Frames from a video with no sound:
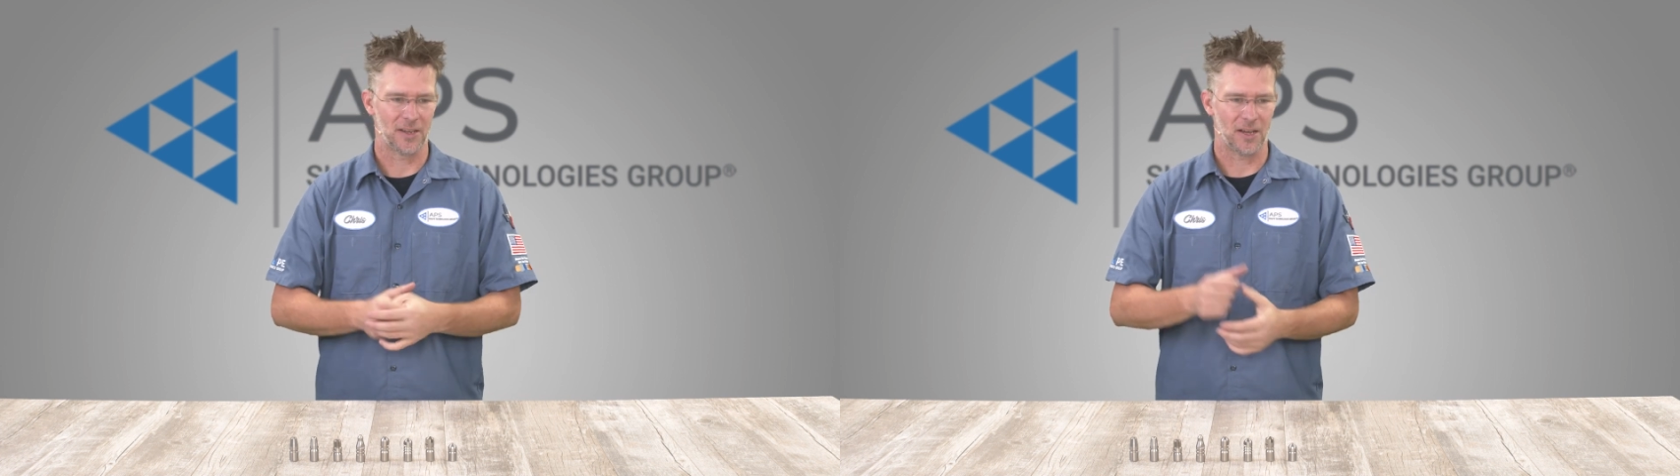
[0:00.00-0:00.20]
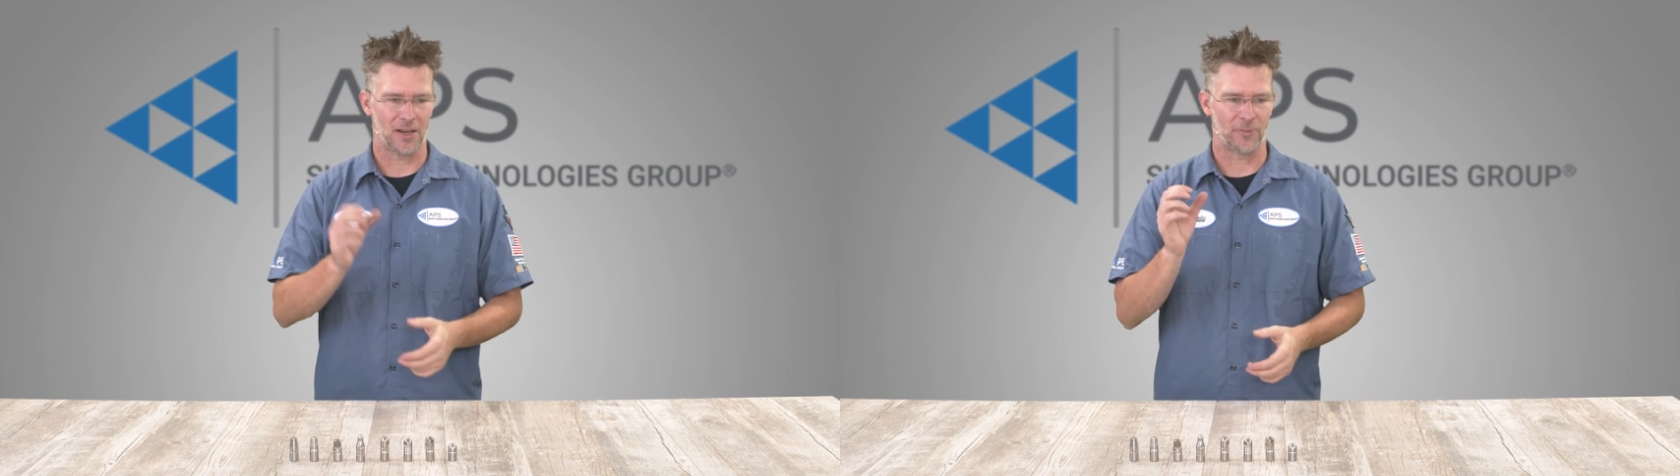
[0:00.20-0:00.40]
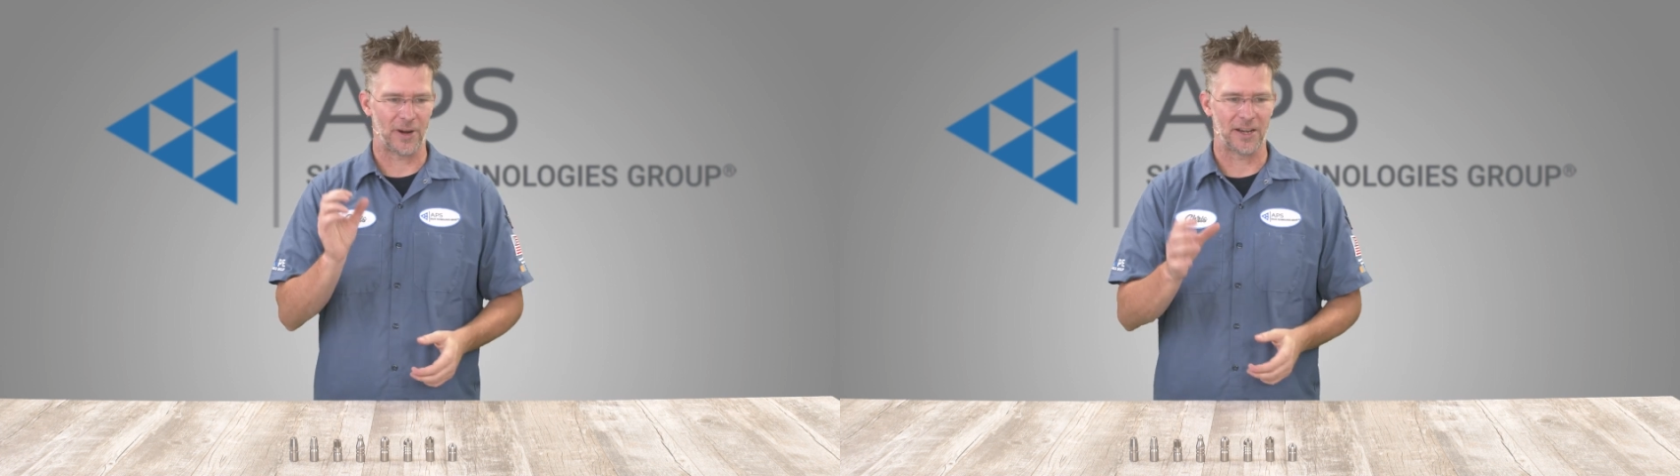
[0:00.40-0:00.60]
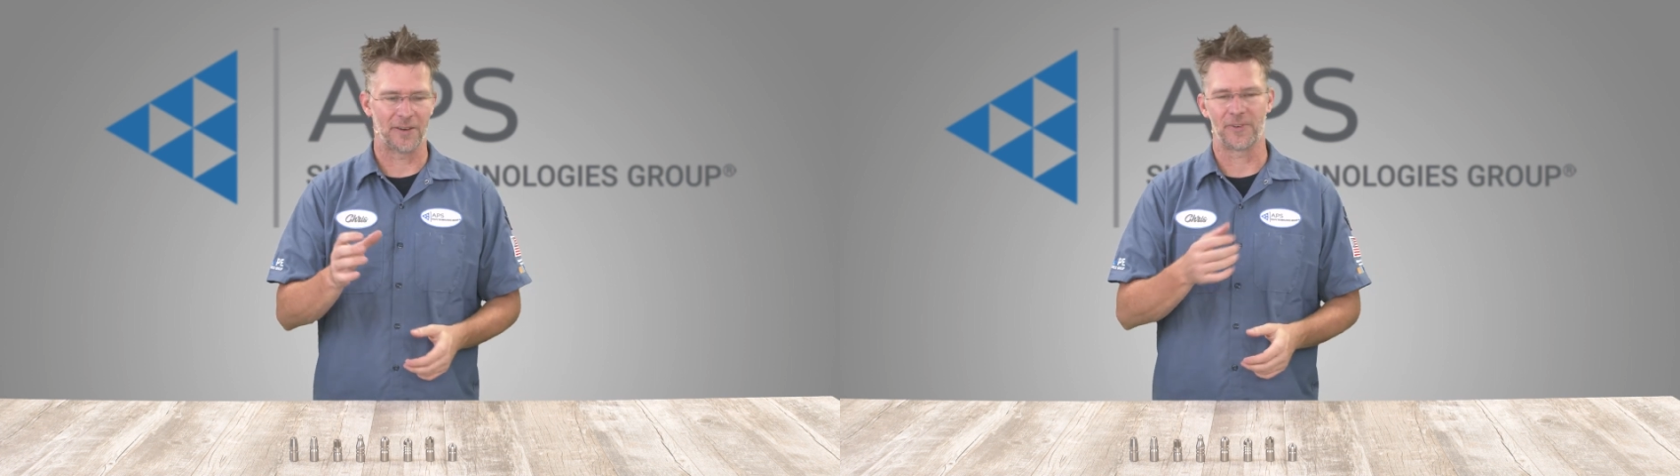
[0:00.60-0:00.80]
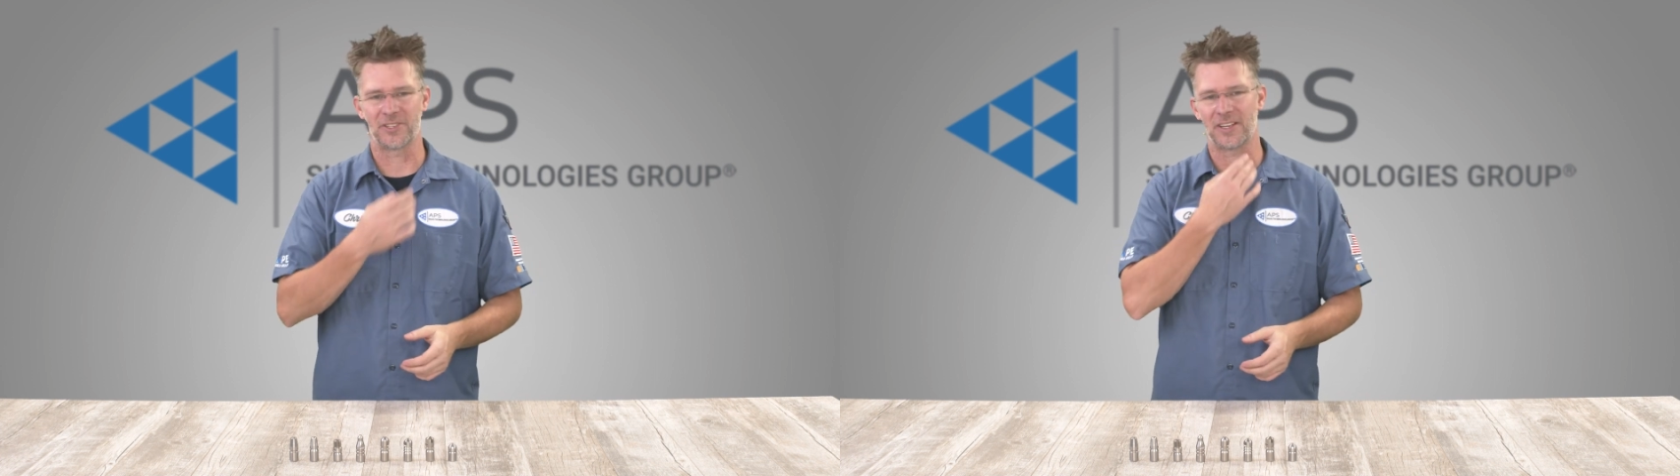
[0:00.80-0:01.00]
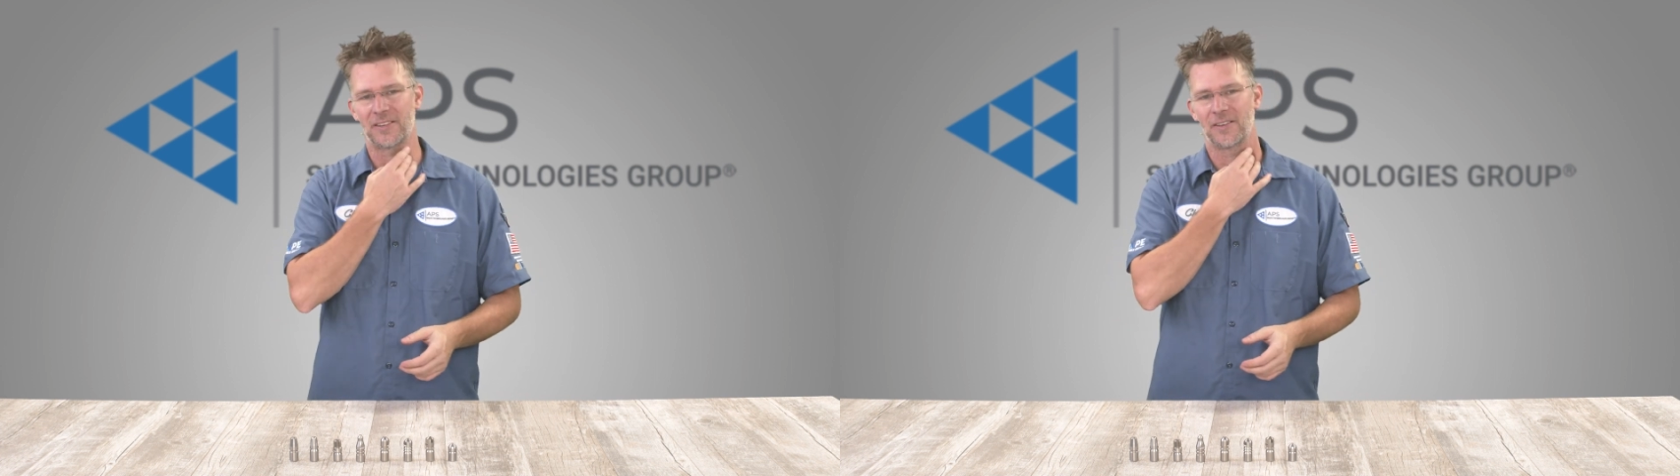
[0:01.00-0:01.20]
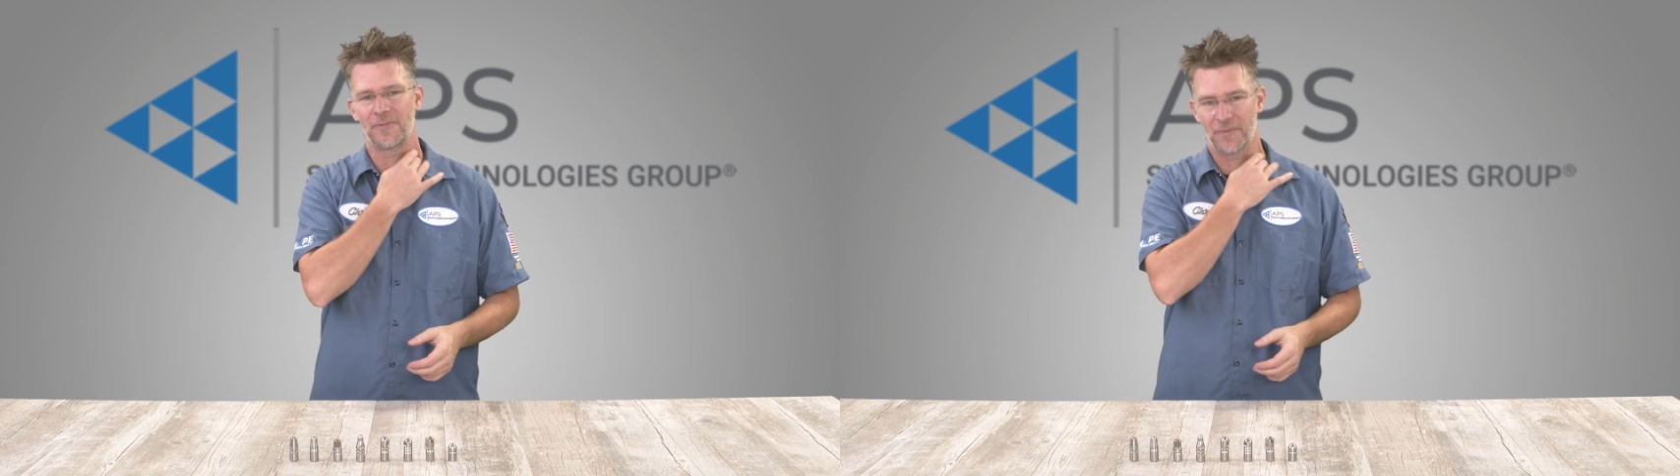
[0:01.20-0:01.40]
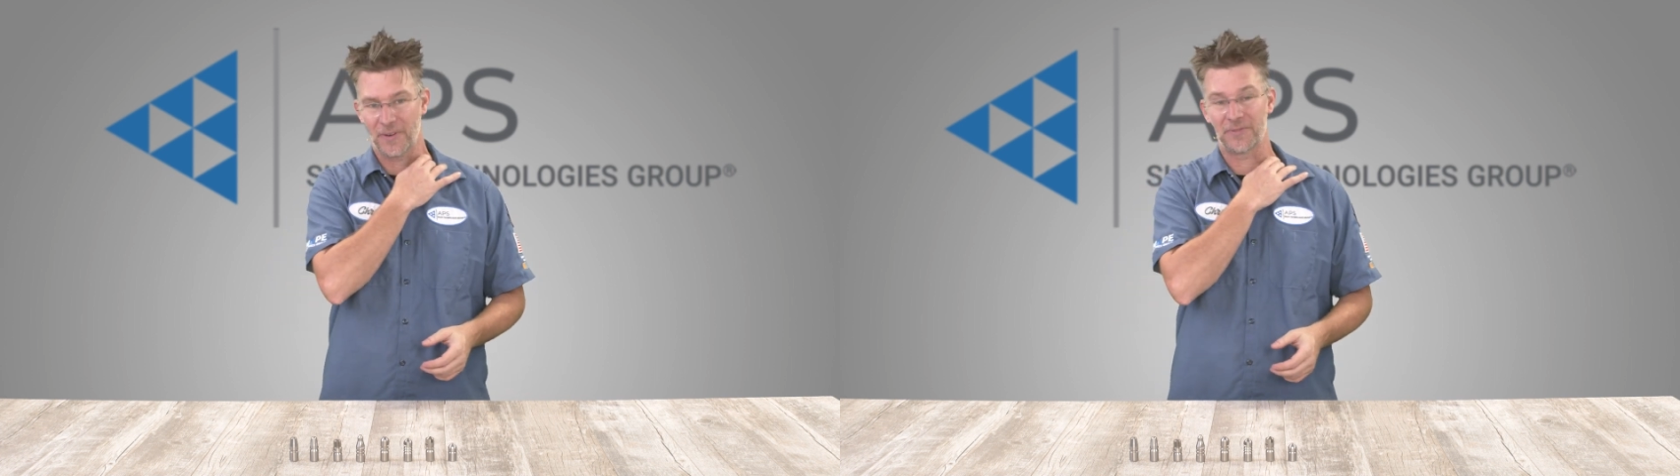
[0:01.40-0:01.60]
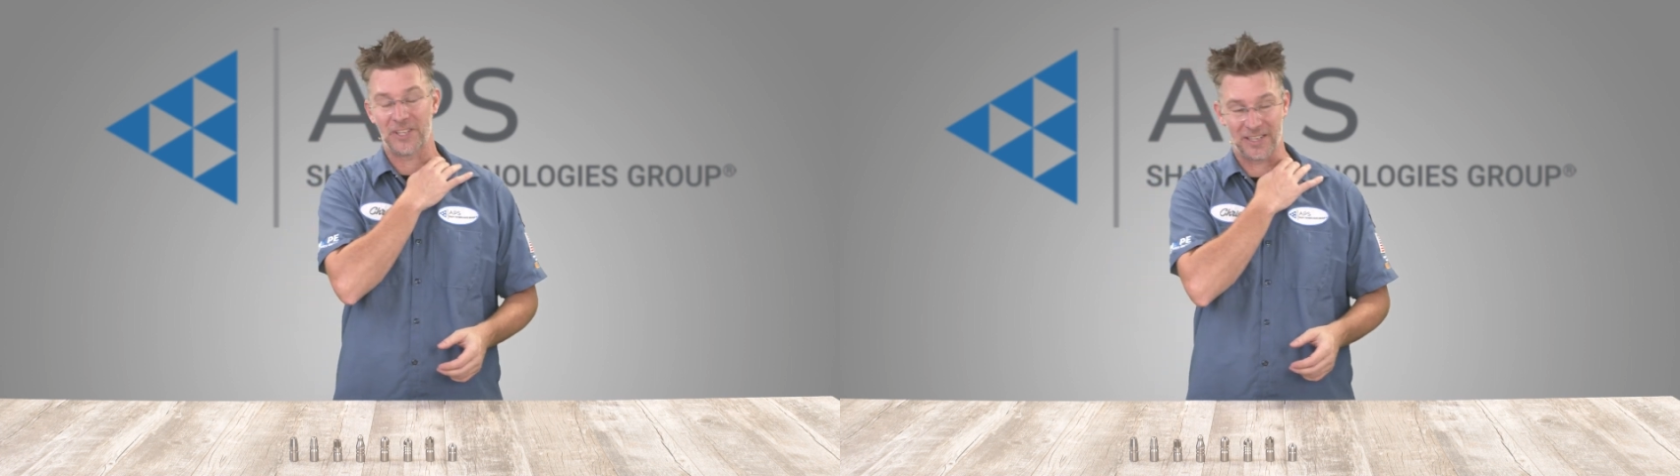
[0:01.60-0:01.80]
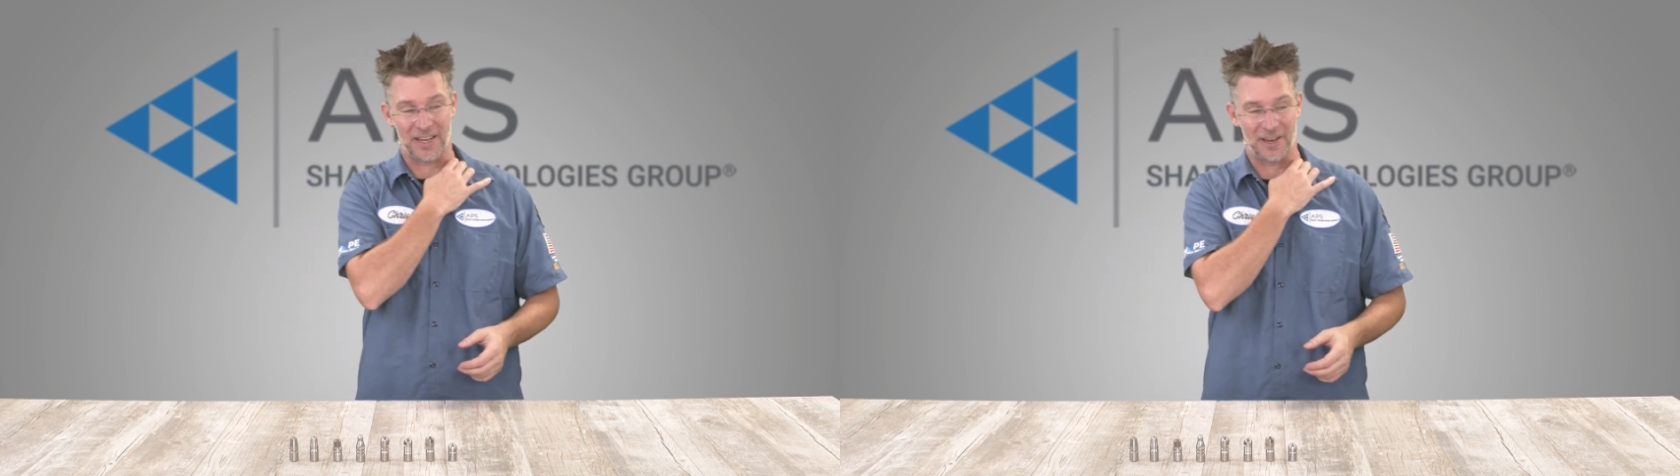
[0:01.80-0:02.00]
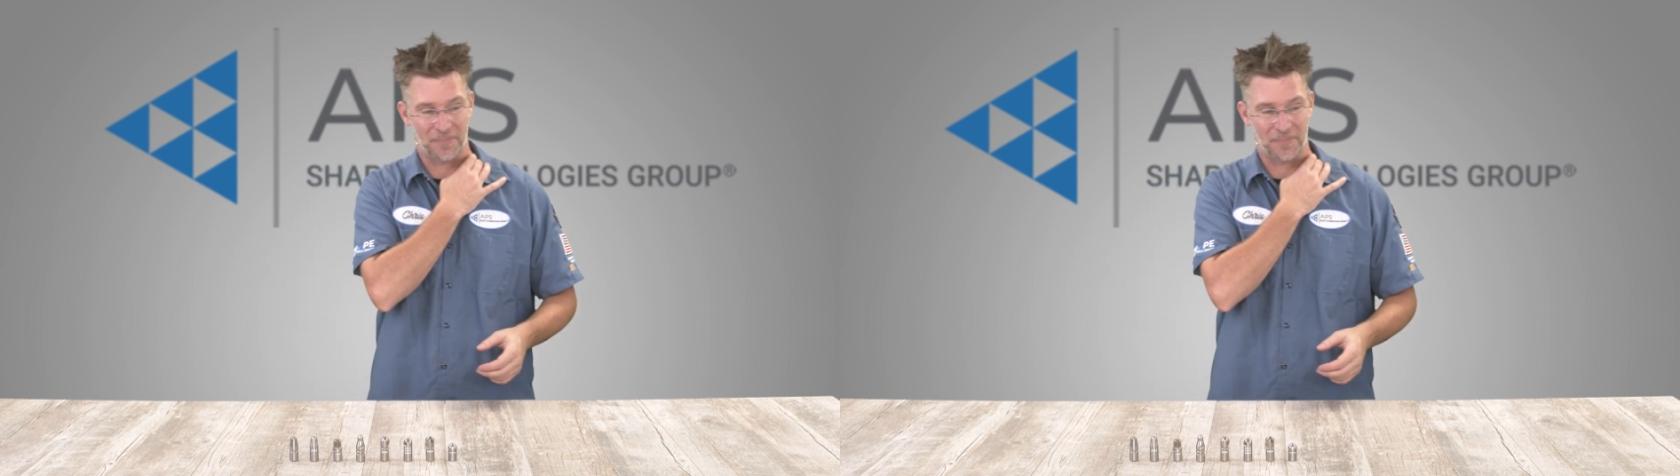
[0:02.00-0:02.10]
rated for 15K.